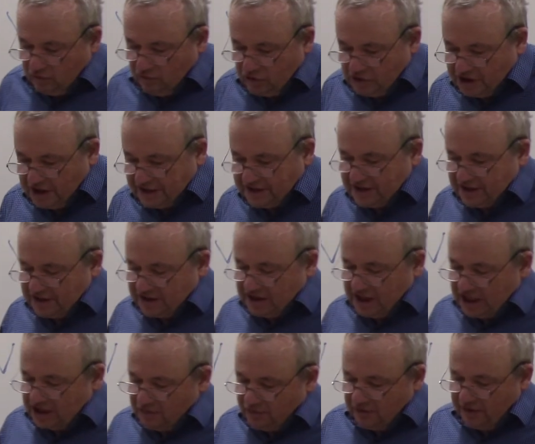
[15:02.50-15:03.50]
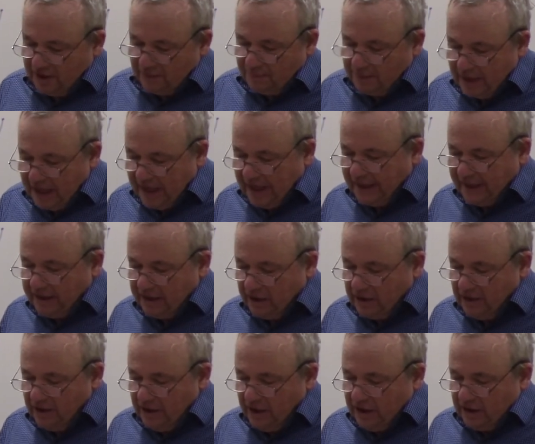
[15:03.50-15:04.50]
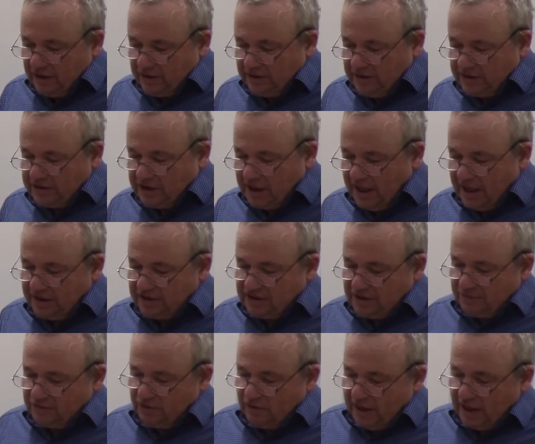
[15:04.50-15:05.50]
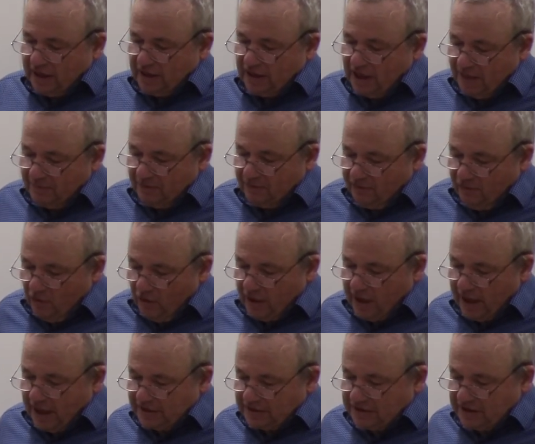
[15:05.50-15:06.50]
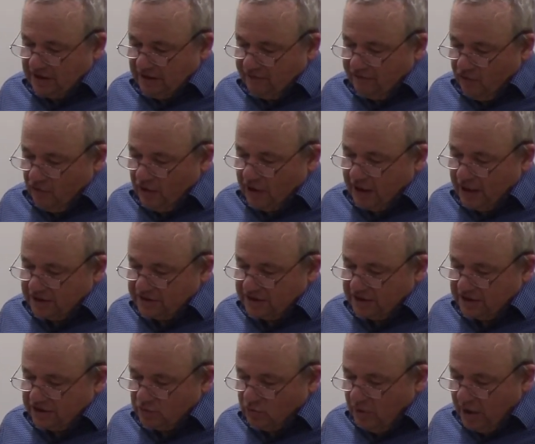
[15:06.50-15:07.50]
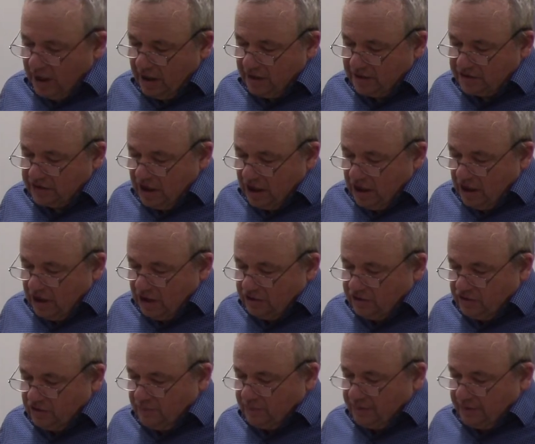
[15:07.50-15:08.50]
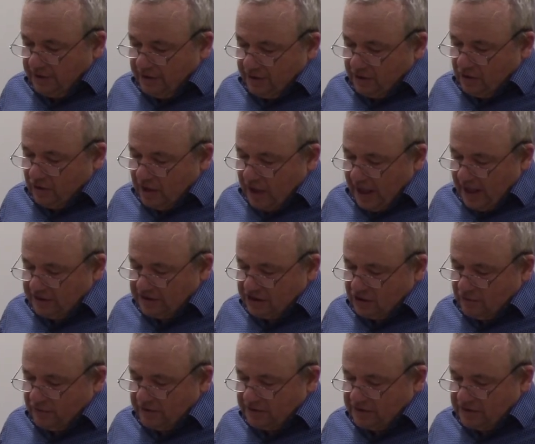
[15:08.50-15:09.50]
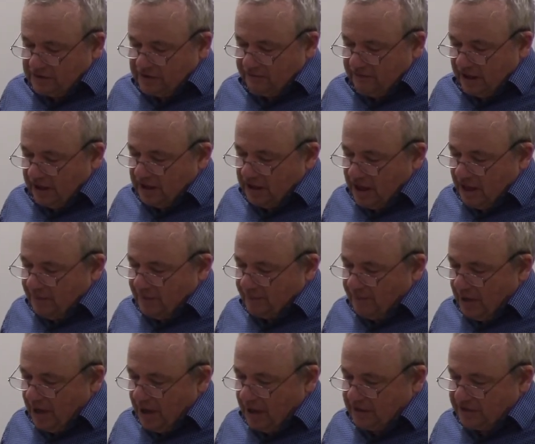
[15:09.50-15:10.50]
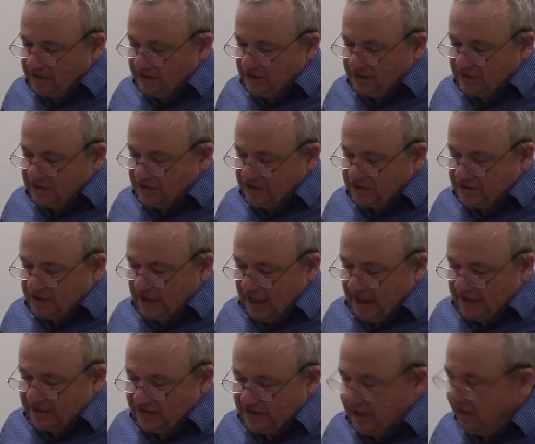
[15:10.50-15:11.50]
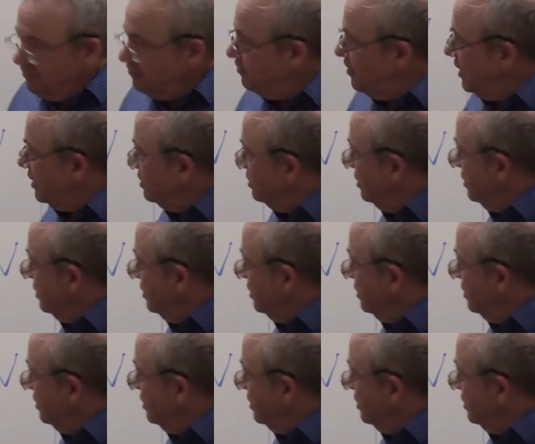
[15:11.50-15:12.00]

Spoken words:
LaRouche has successfully applied this concept to economic forecasting and forecasting as well as to the political consequences of economic policy decisions as they affect